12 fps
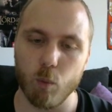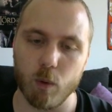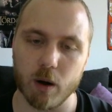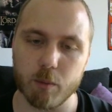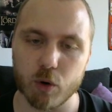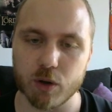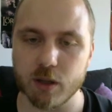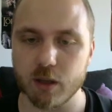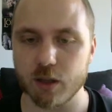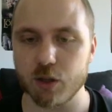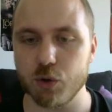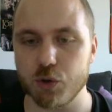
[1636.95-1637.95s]
one more thing
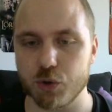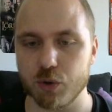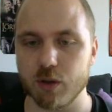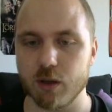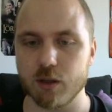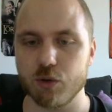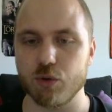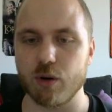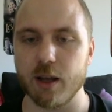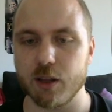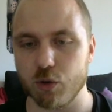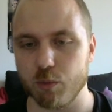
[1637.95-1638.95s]
that you should
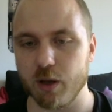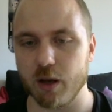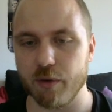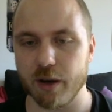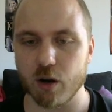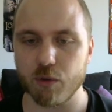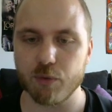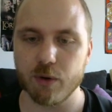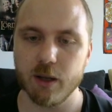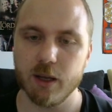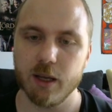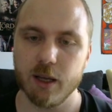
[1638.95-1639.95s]
try to be aware of
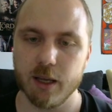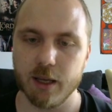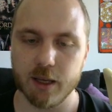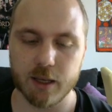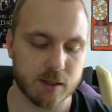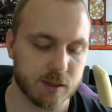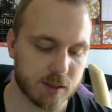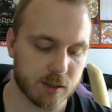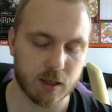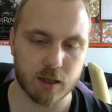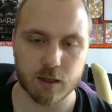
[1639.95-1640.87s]
is